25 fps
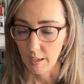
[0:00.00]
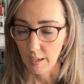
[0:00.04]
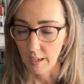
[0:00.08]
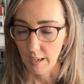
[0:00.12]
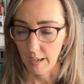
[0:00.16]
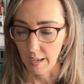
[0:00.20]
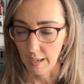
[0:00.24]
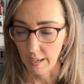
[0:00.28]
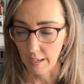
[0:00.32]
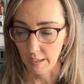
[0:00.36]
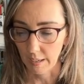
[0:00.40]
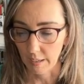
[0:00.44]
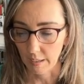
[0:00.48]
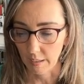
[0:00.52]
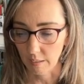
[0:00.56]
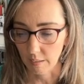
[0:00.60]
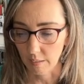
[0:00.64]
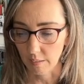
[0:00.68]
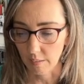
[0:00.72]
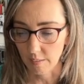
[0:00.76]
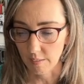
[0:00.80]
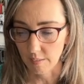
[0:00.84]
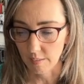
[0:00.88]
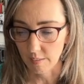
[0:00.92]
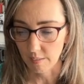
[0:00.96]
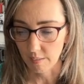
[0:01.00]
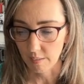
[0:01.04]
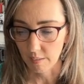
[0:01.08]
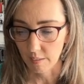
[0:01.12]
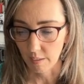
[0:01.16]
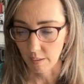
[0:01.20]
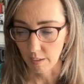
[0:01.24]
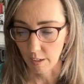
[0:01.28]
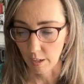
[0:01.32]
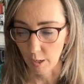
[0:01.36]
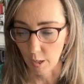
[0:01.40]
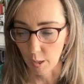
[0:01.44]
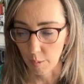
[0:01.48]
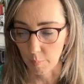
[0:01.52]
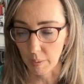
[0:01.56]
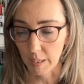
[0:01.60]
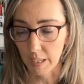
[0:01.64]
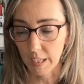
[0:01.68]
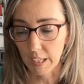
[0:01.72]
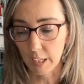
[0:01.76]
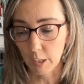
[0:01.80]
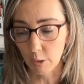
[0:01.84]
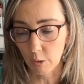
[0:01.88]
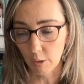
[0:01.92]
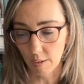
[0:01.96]
And
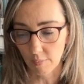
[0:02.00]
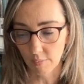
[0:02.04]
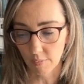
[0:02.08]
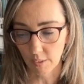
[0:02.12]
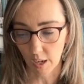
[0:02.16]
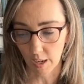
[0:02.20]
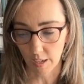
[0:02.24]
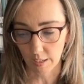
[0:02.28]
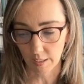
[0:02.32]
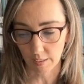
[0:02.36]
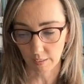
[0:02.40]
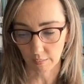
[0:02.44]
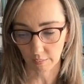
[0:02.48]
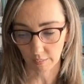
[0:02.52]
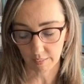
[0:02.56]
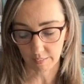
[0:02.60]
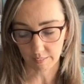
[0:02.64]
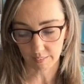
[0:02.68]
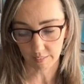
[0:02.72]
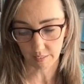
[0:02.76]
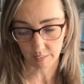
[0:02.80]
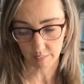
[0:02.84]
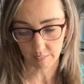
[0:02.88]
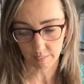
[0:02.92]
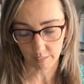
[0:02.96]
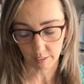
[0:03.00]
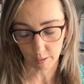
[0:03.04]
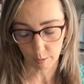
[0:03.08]
here I've got it listed as